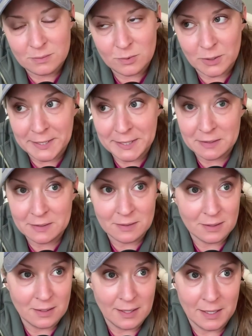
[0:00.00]
like
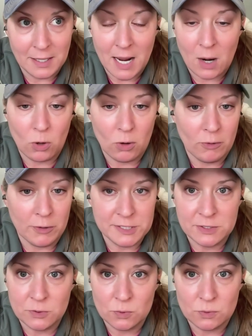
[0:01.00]
an hour or
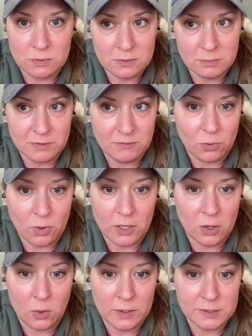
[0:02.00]
two before
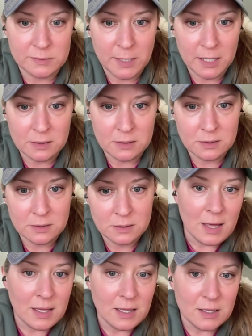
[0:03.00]
you're going to bed
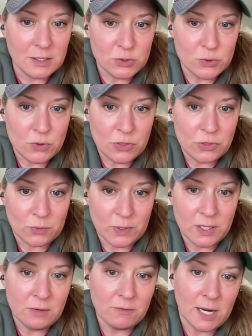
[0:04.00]
and do
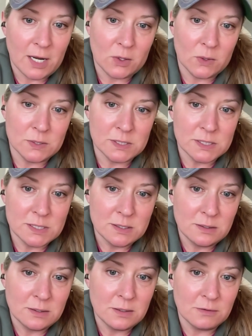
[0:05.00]
3 rounds
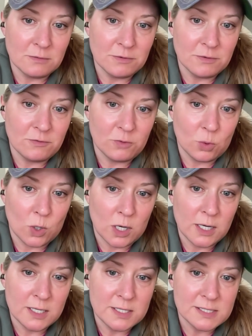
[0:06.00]
of
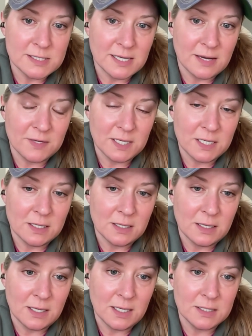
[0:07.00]

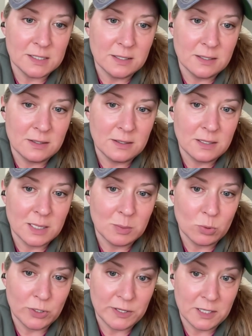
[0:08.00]
4-7-8
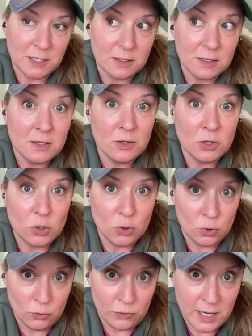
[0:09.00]
breathing.
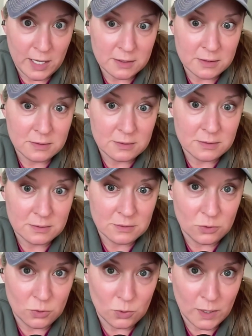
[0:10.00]
Google that.
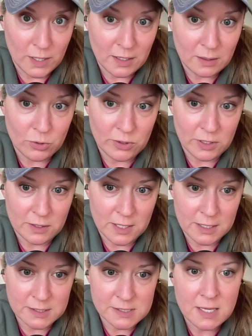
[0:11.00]
Google what kind of breathing
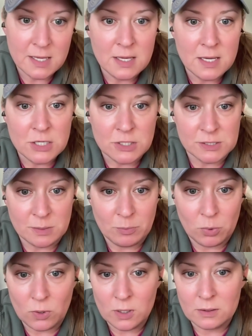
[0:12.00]
that is to
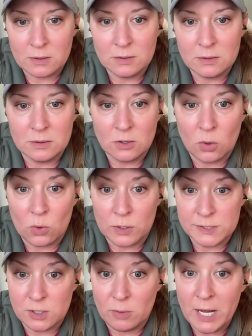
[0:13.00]
support your
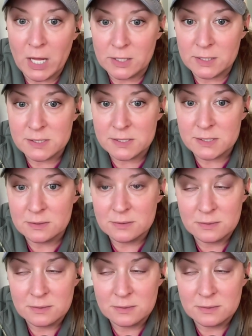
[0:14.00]
cortisol balance